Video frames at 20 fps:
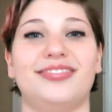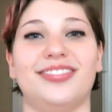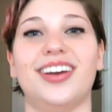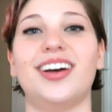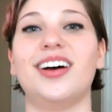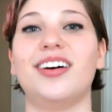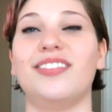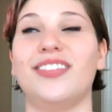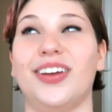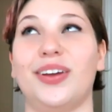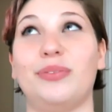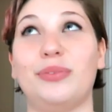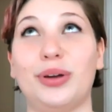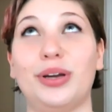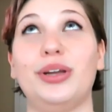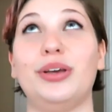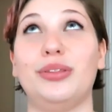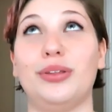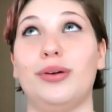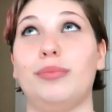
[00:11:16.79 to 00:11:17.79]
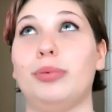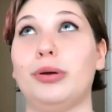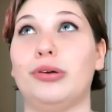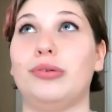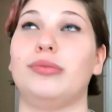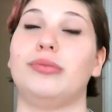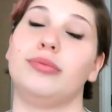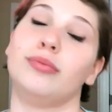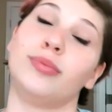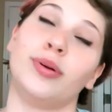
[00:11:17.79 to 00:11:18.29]
uh, like Winnie the
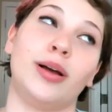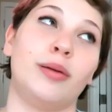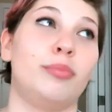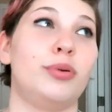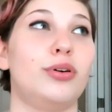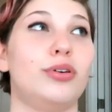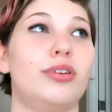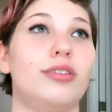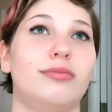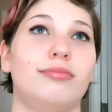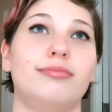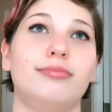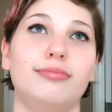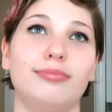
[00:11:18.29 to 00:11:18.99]
Pooh, but Poodle.